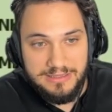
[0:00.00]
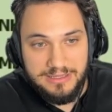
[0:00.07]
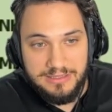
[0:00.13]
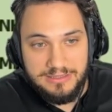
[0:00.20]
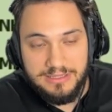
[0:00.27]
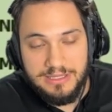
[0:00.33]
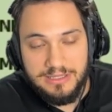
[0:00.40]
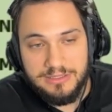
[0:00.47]

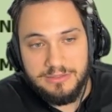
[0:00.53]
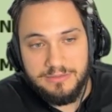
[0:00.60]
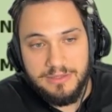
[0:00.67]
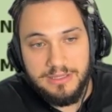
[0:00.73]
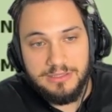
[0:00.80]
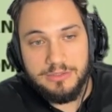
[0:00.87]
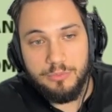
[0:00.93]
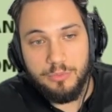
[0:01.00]
there's the
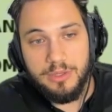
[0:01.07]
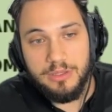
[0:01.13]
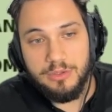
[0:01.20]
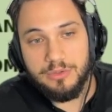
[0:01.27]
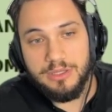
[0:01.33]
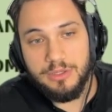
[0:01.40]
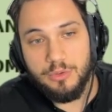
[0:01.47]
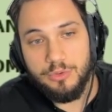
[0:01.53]
interface, where
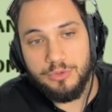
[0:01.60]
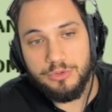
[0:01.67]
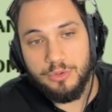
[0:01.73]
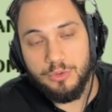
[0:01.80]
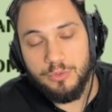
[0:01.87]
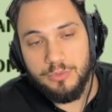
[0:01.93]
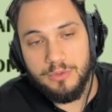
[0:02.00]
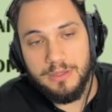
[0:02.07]
you can
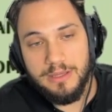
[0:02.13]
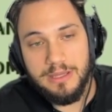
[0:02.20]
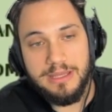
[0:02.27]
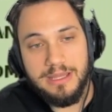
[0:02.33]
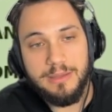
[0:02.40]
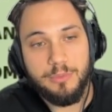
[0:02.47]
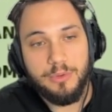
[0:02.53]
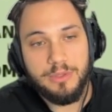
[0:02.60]
also
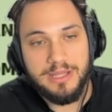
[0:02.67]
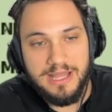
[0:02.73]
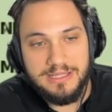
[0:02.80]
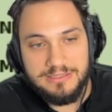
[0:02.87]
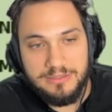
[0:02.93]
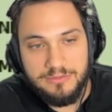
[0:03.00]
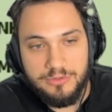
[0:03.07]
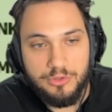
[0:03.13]
enable
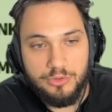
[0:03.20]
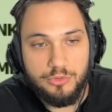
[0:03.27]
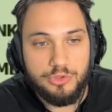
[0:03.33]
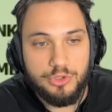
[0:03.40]
classic view,